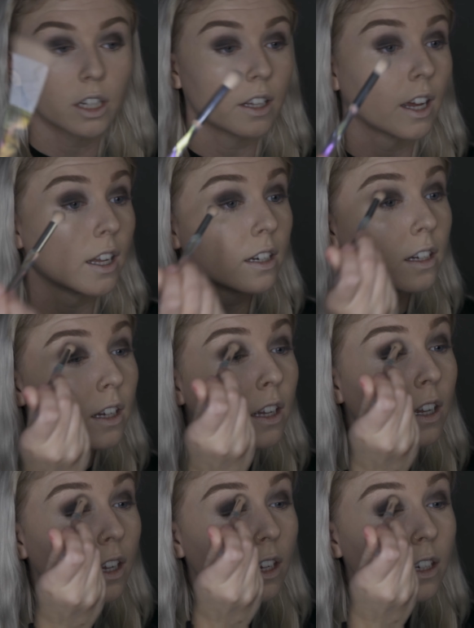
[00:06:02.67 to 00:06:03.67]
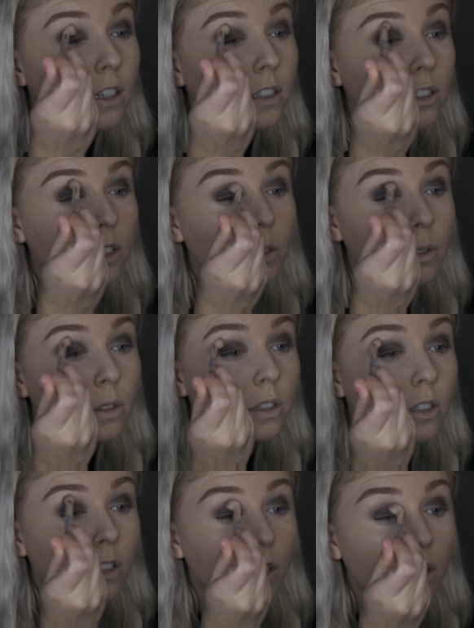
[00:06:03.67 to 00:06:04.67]
again and just
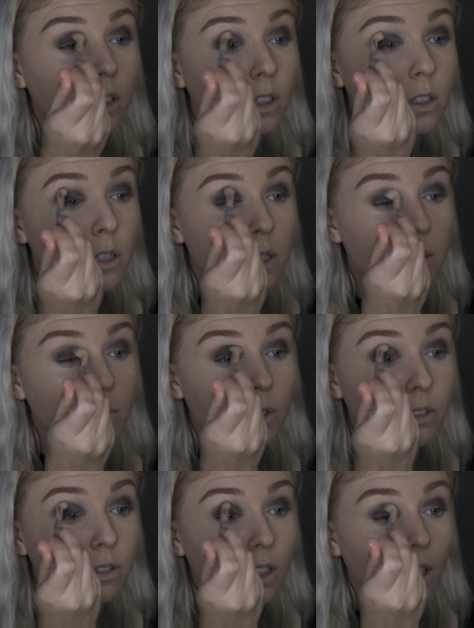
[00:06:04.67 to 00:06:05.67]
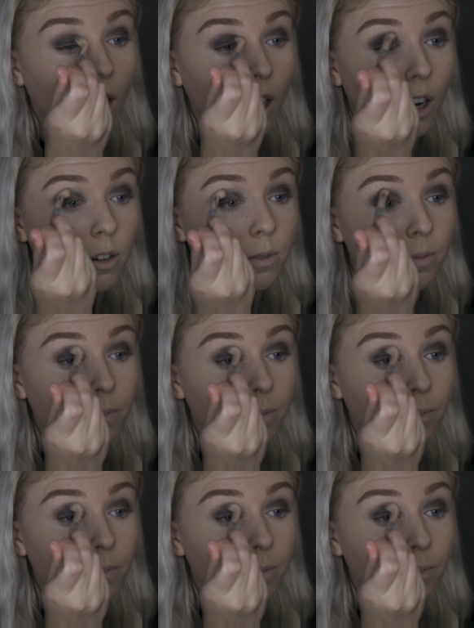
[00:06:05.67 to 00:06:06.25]
smooth it out.